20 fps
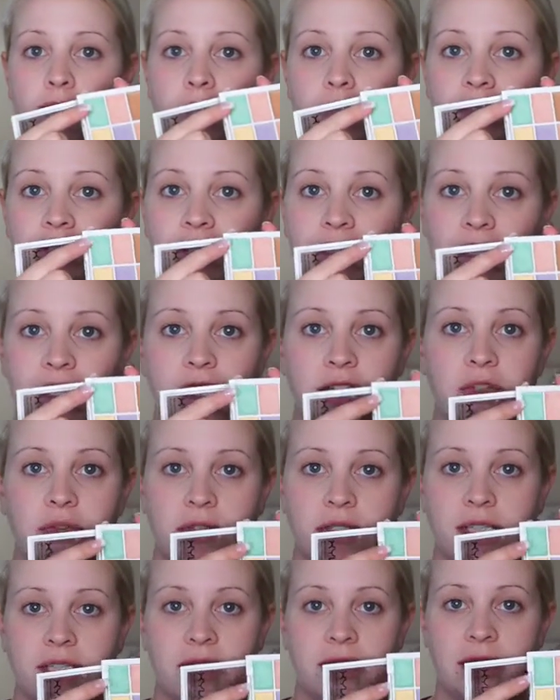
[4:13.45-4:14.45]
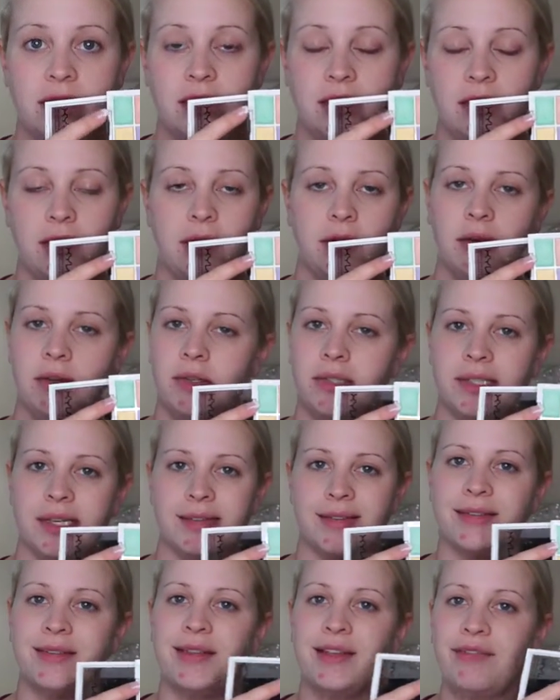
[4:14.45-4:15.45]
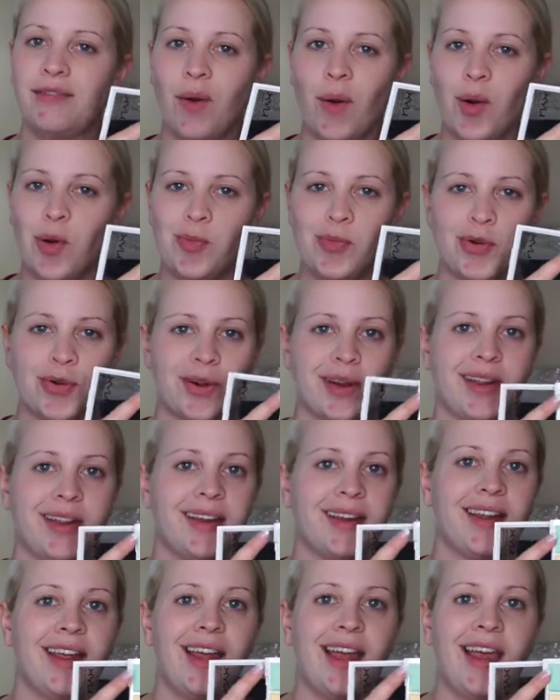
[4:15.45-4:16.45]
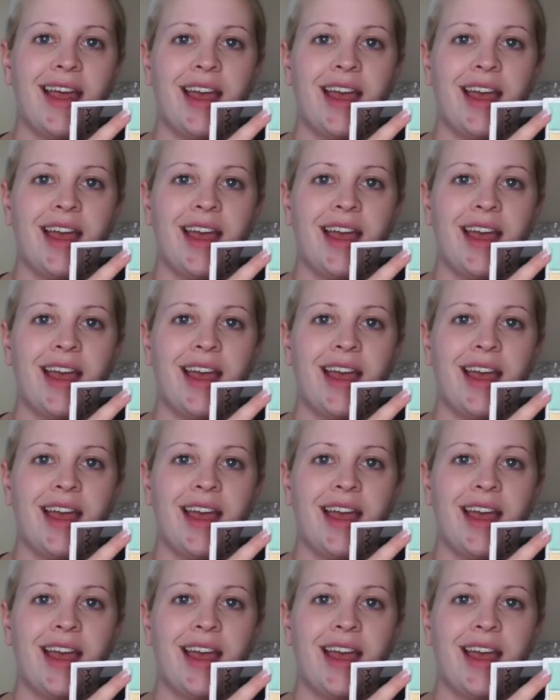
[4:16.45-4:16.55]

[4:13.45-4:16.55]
sea green, is that seafoam green,